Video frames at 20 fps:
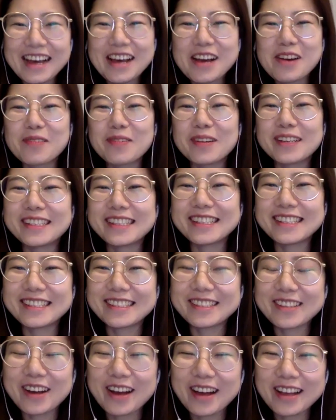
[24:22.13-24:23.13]
which is
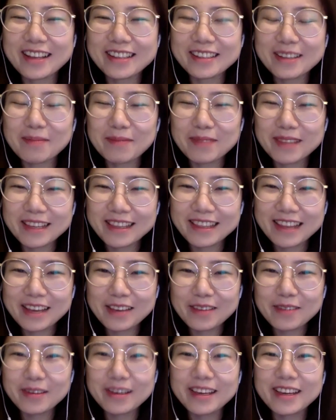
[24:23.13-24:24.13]
not something that
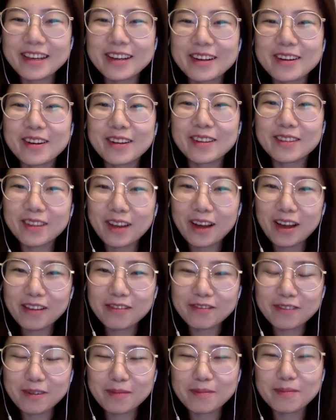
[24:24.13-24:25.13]
you hear a
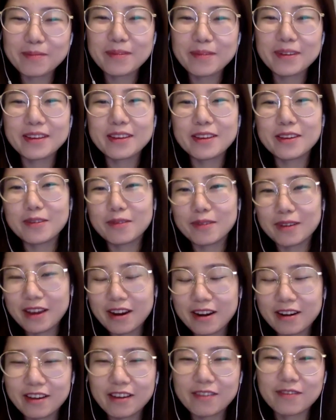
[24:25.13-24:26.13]
lot from,
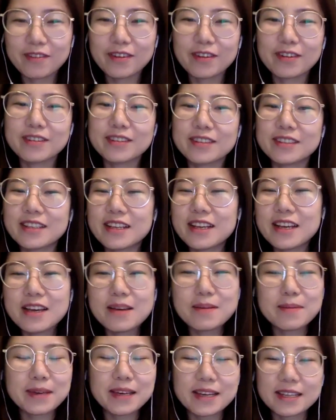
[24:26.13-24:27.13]
caregivers,
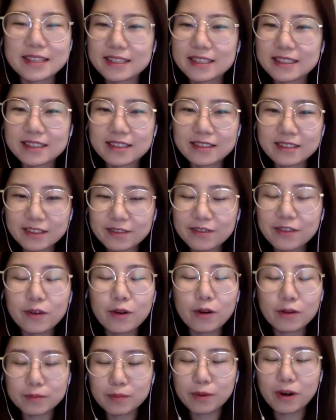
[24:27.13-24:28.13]
because it's a
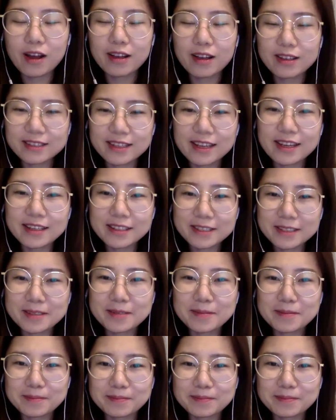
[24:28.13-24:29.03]
difficult process.